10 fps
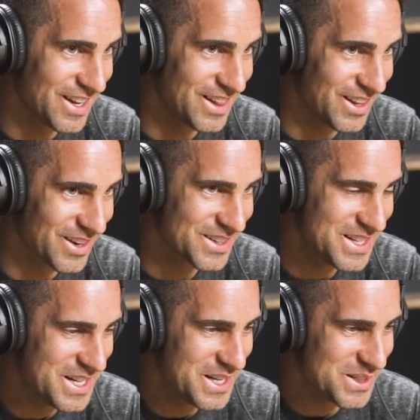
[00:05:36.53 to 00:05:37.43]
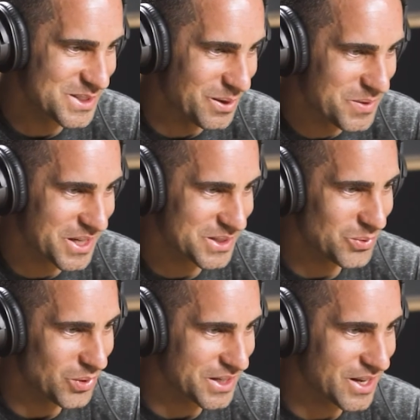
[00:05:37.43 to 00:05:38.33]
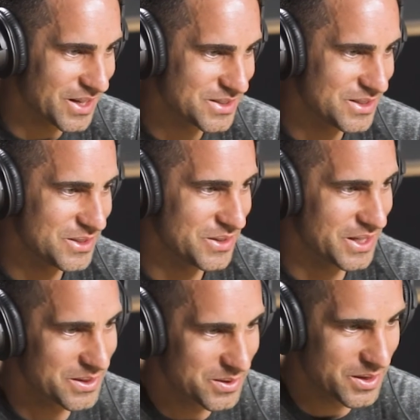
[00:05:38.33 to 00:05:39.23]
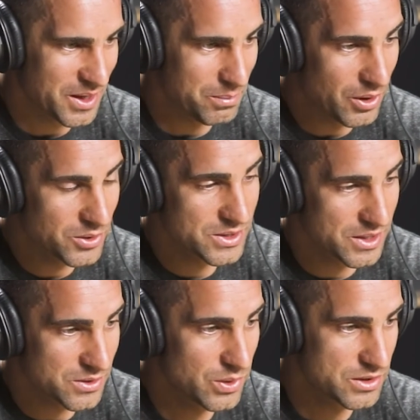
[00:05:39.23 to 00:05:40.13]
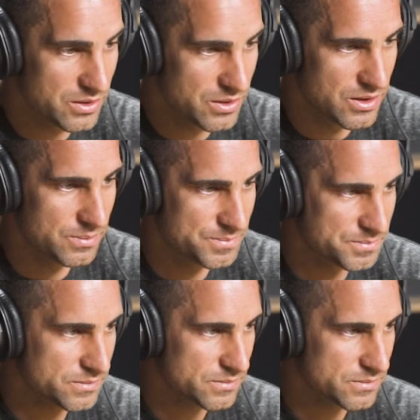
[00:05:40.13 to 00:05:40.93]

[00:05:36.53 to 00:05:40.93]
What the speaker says: I learned some things what not to do, and most things what to do.